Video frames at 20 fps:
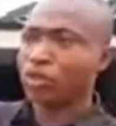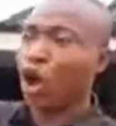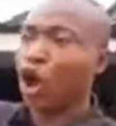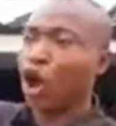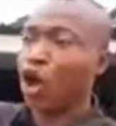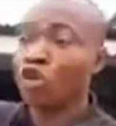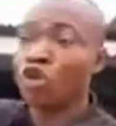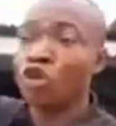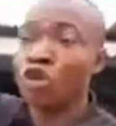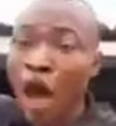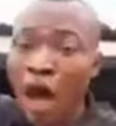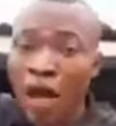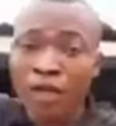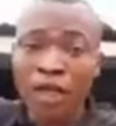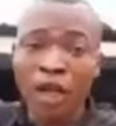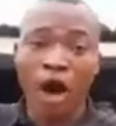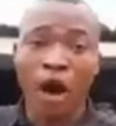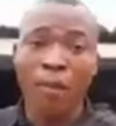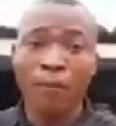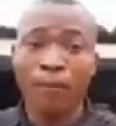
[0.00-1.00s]

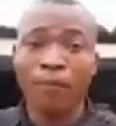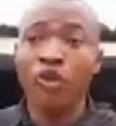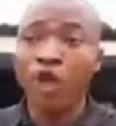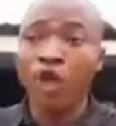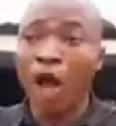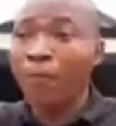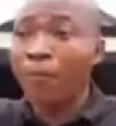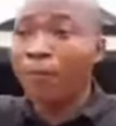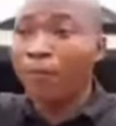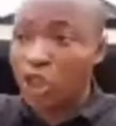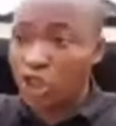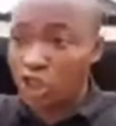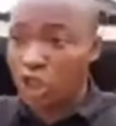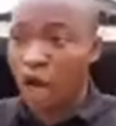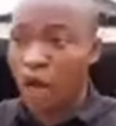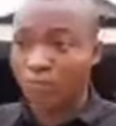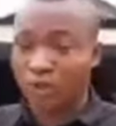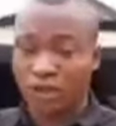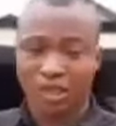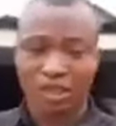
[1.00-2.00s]
unknown
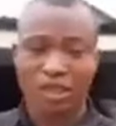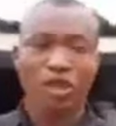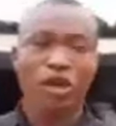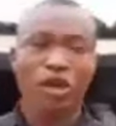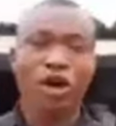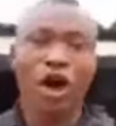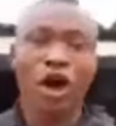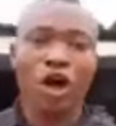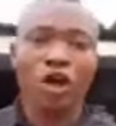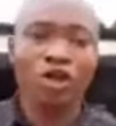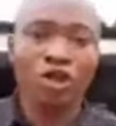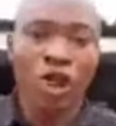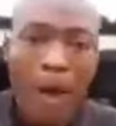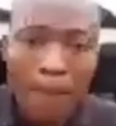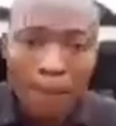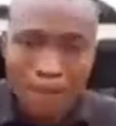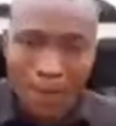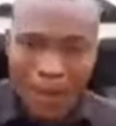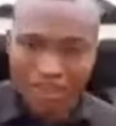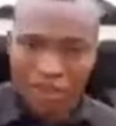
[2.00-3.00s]
bishops,
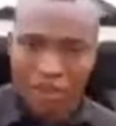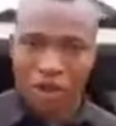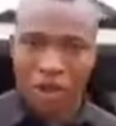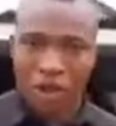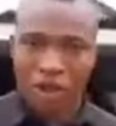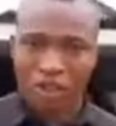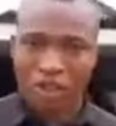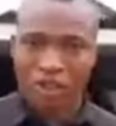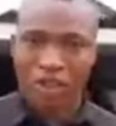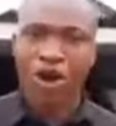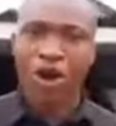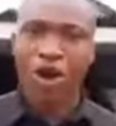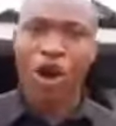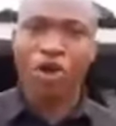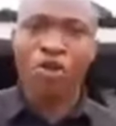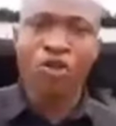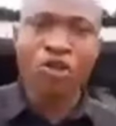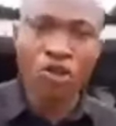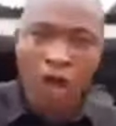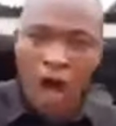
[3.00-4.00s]
unknown pastors,
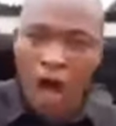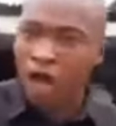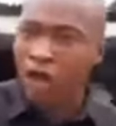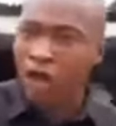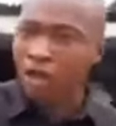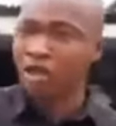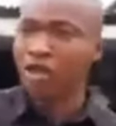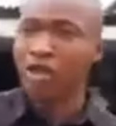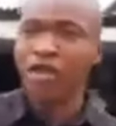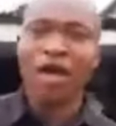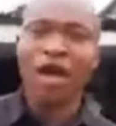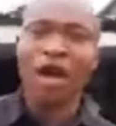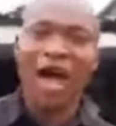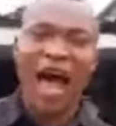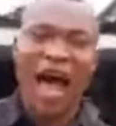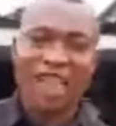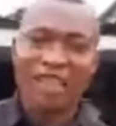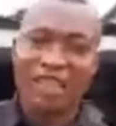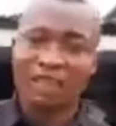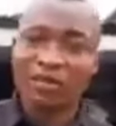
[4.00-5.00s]
unknown
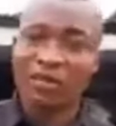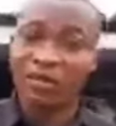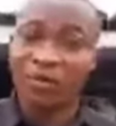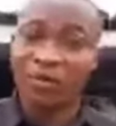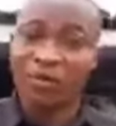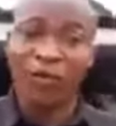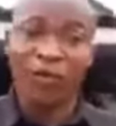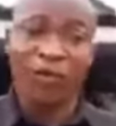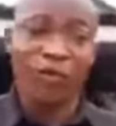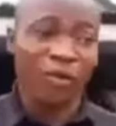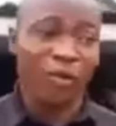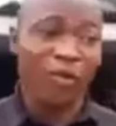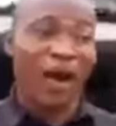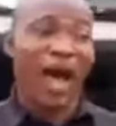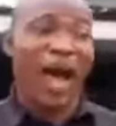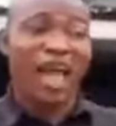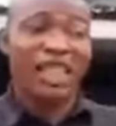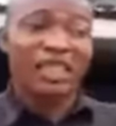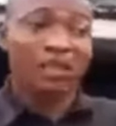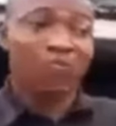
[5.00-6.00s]

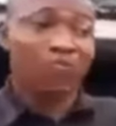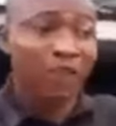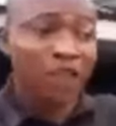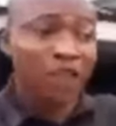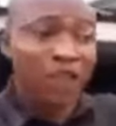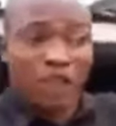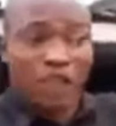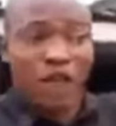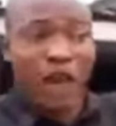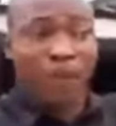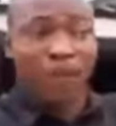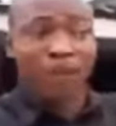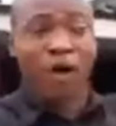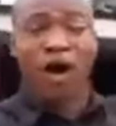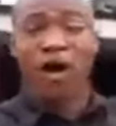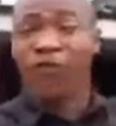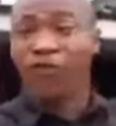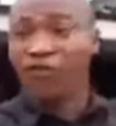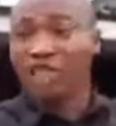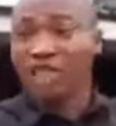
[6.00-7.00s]
Archbishop
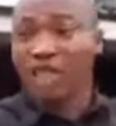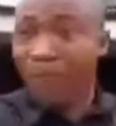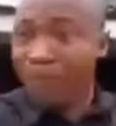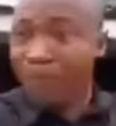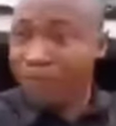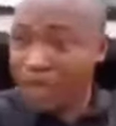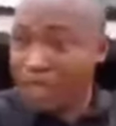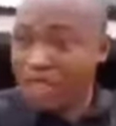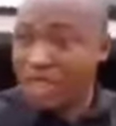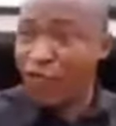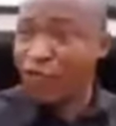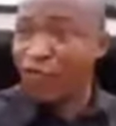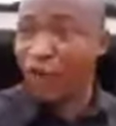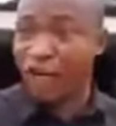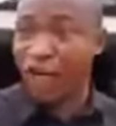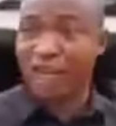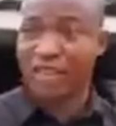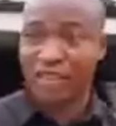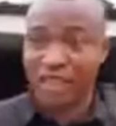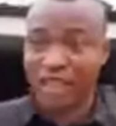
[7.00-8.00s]
of Sambisa
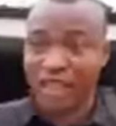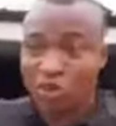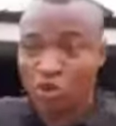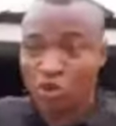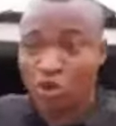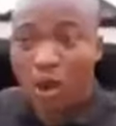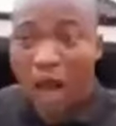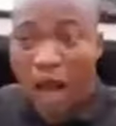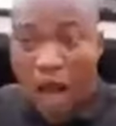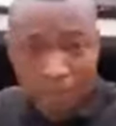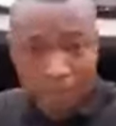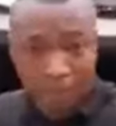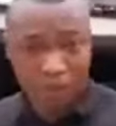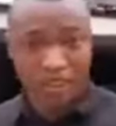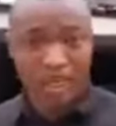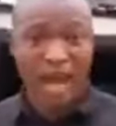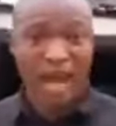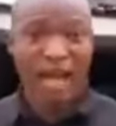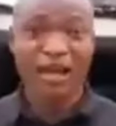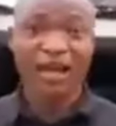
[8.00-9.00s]
Forest into
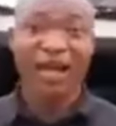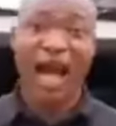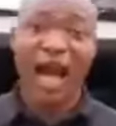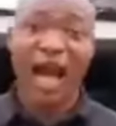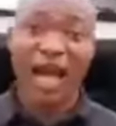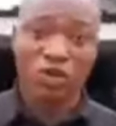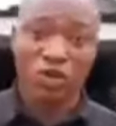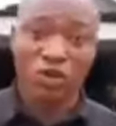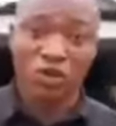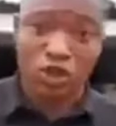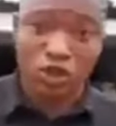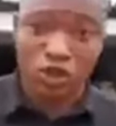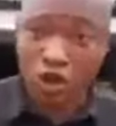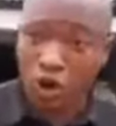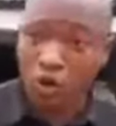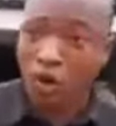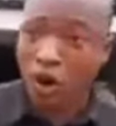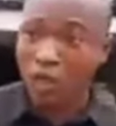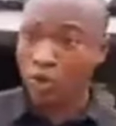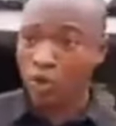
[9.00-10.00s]
Abuja and you
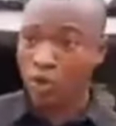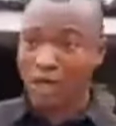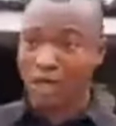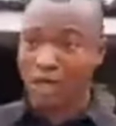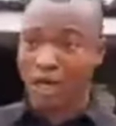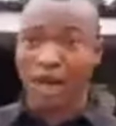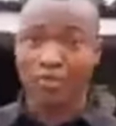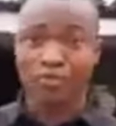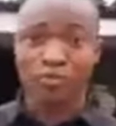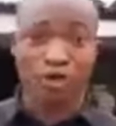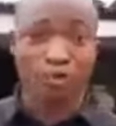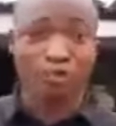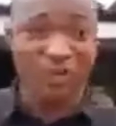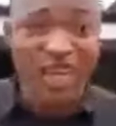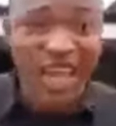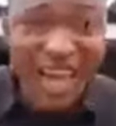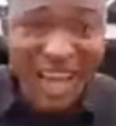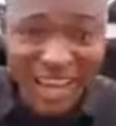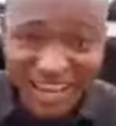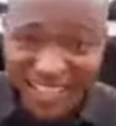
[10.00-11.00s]
still want to claim to
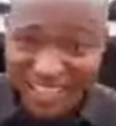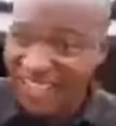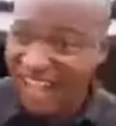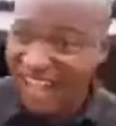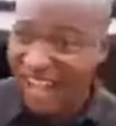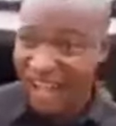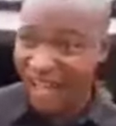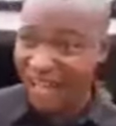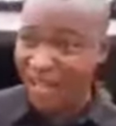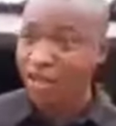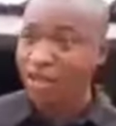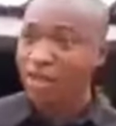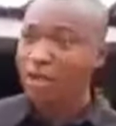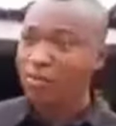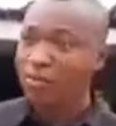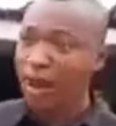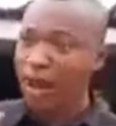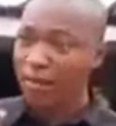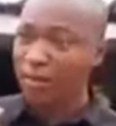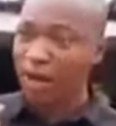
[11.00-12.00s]
be a leader.
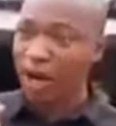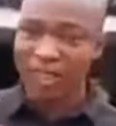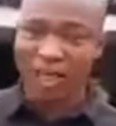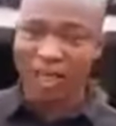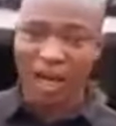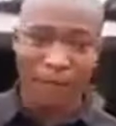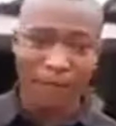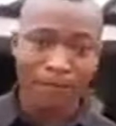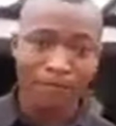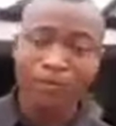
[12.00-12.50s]
My brother,